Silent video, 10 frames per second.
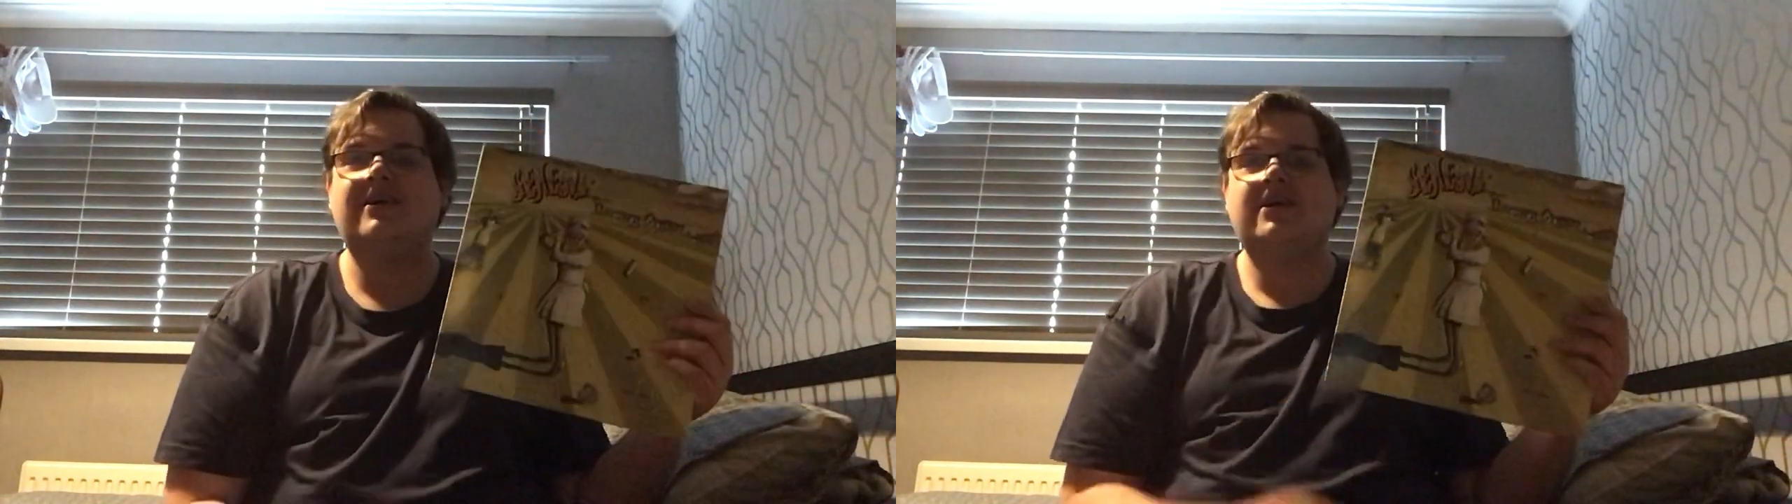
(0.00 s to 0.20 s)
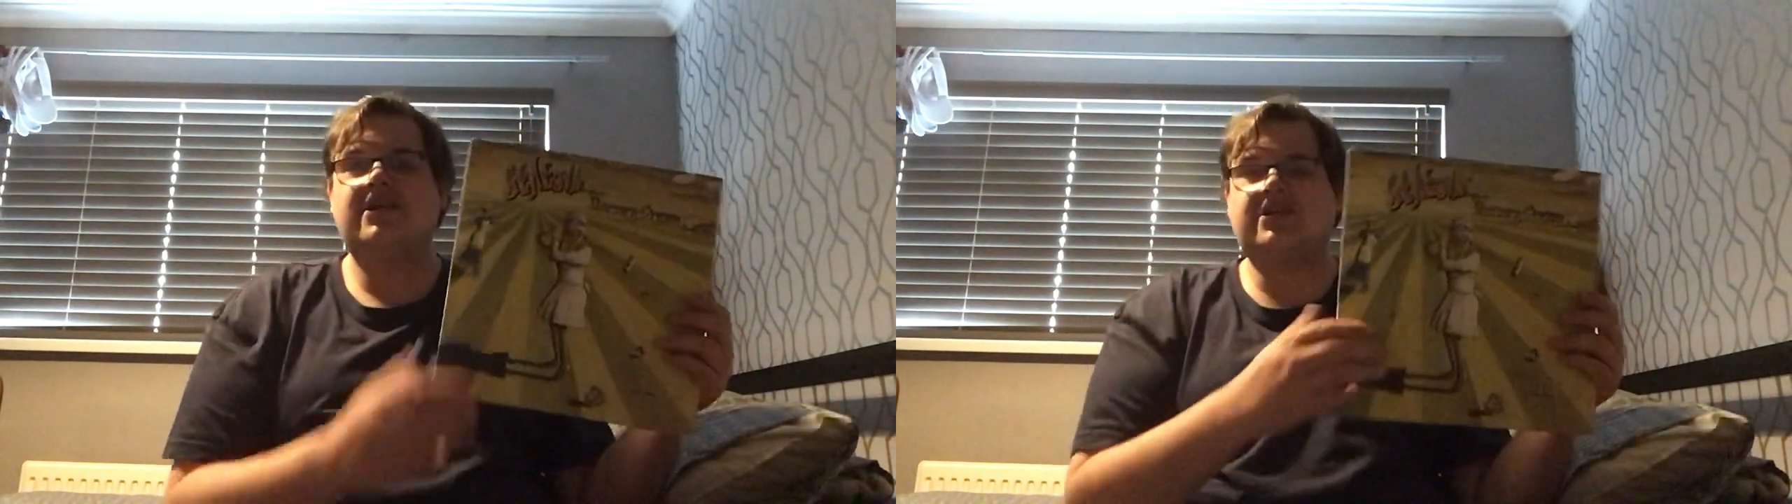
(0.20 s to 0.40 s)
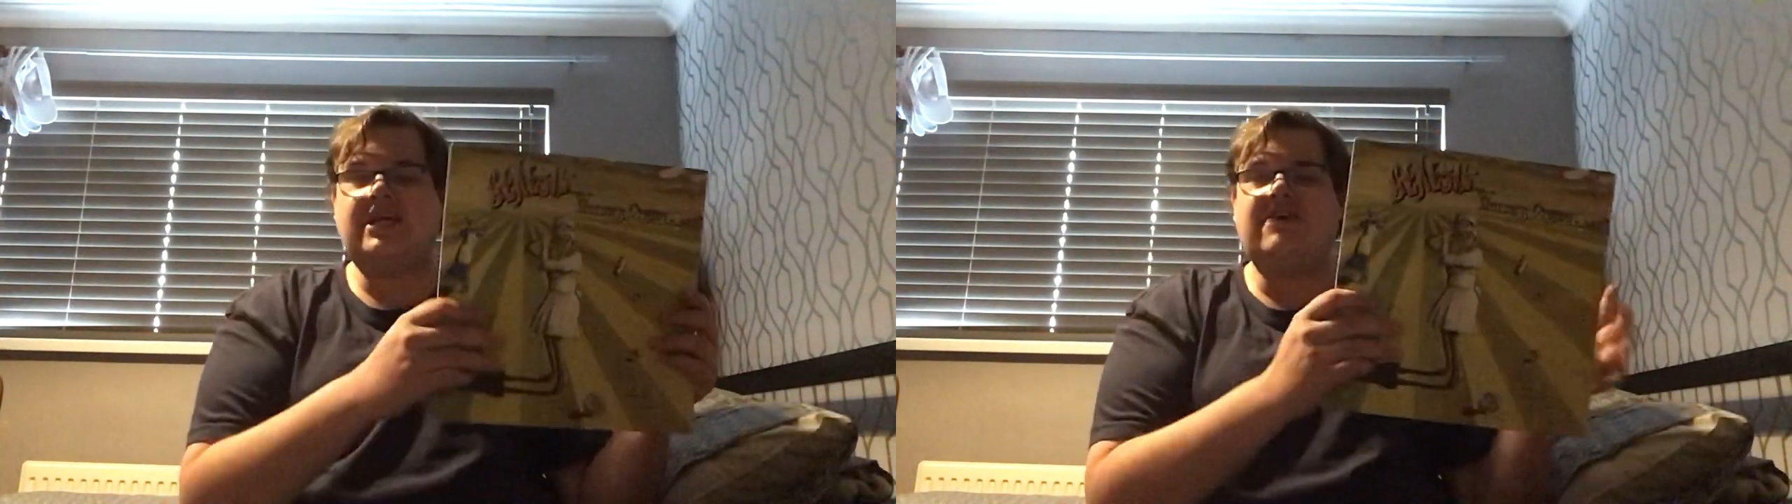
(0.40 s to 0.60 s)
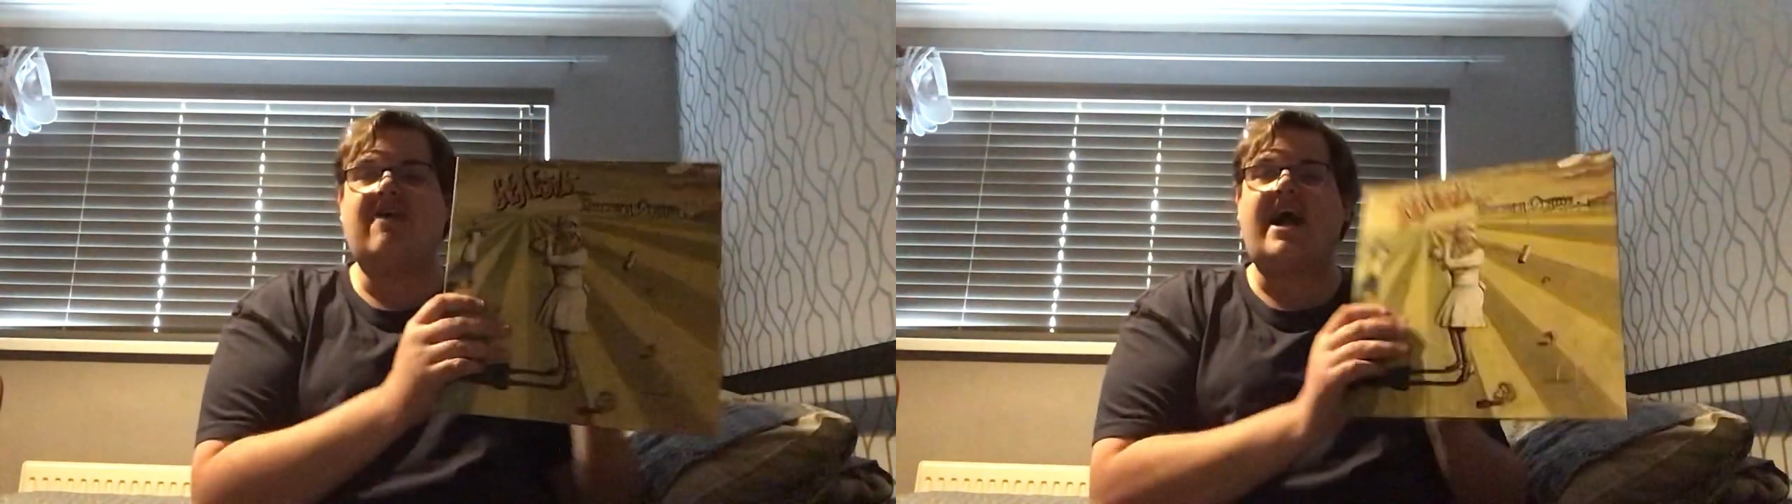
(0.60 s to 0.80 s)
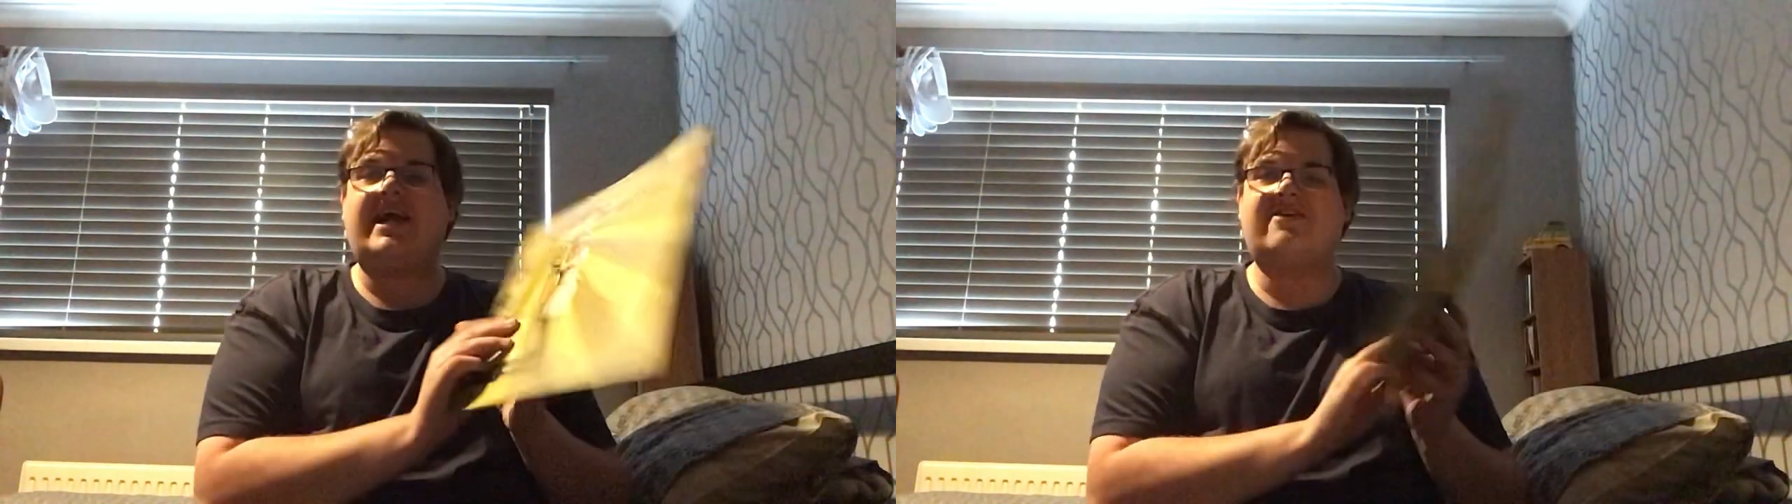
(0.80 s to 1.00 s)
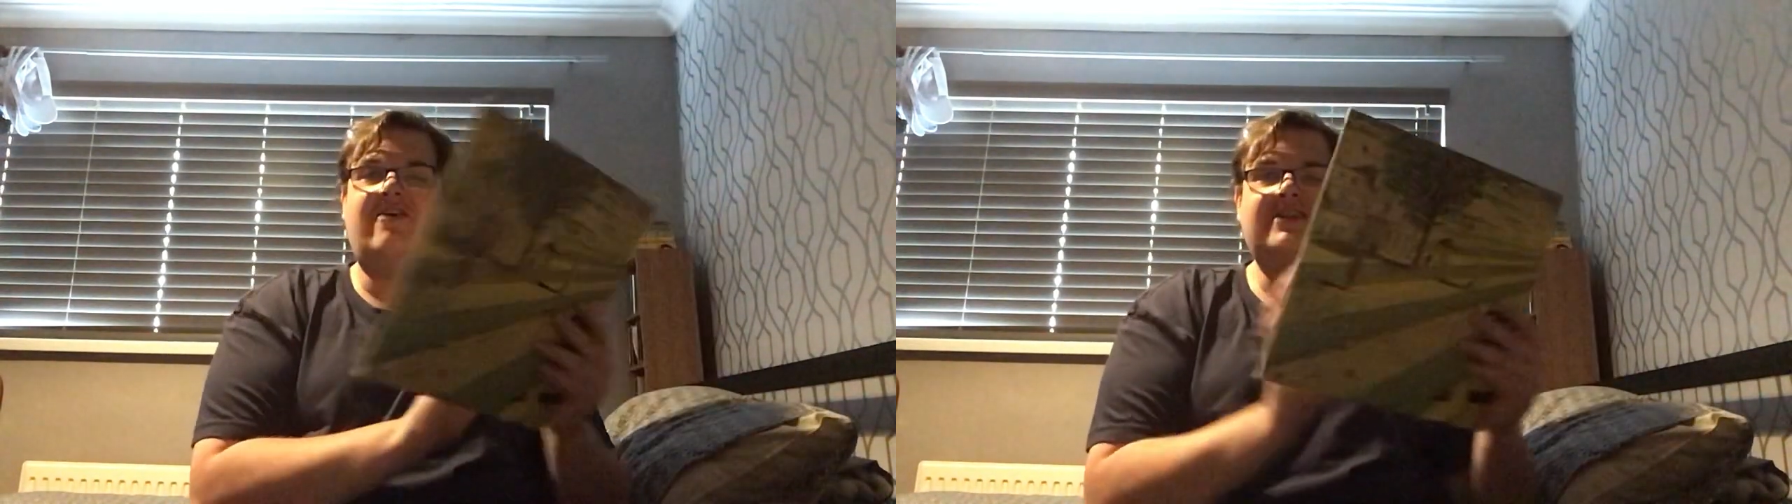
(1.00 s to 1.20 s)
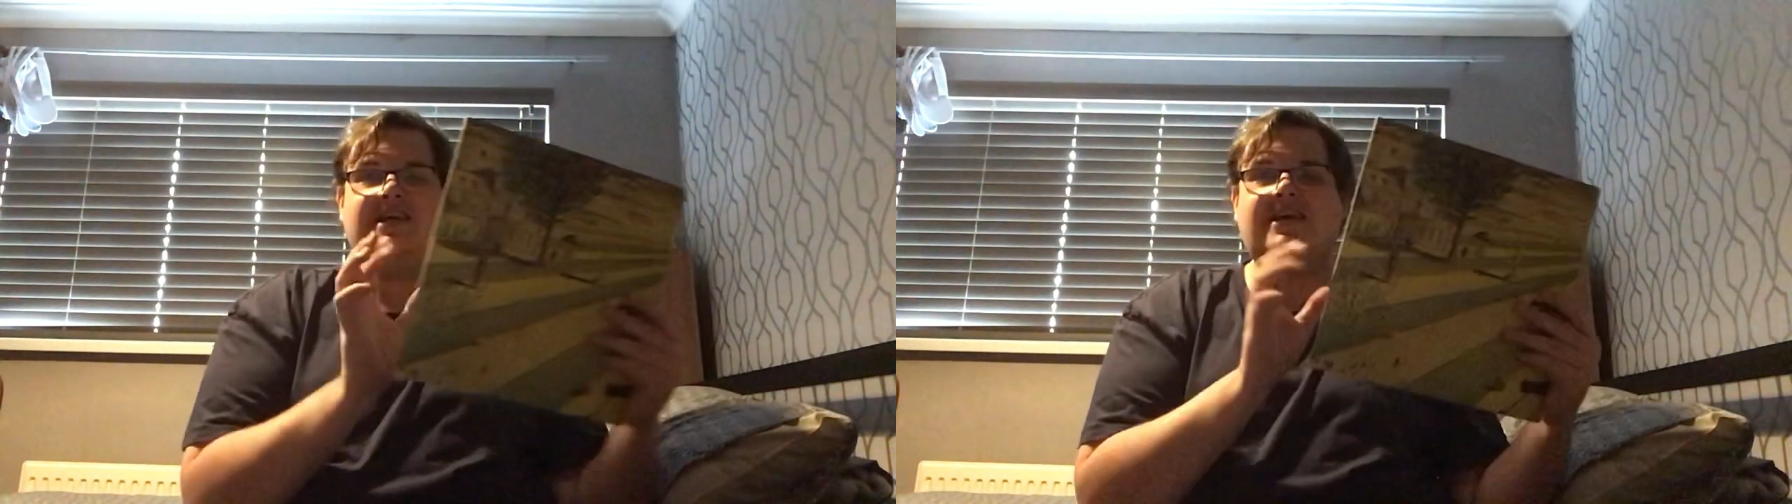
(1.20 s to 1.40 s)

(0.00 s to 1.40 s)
Steve Hackett on lead